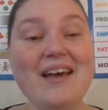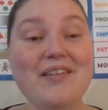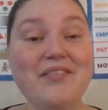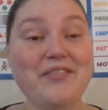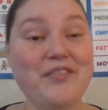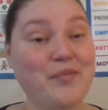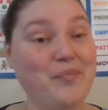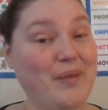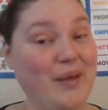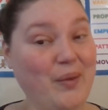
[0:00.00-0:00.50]

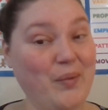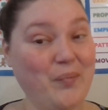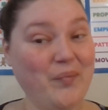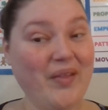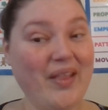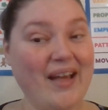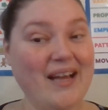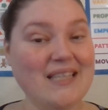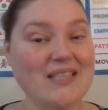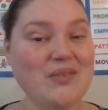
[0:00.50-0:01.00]
from my home
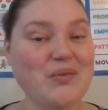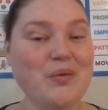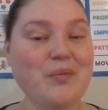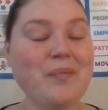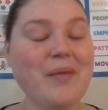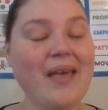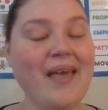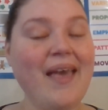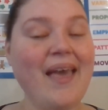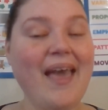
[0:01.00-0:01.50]
classroom,
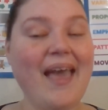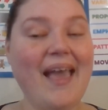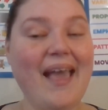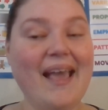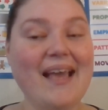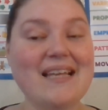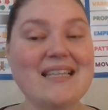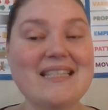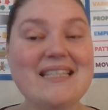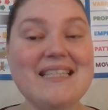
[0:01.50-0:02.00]

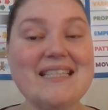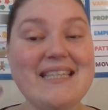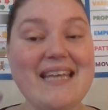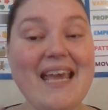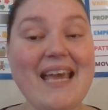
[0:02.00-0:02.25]
and today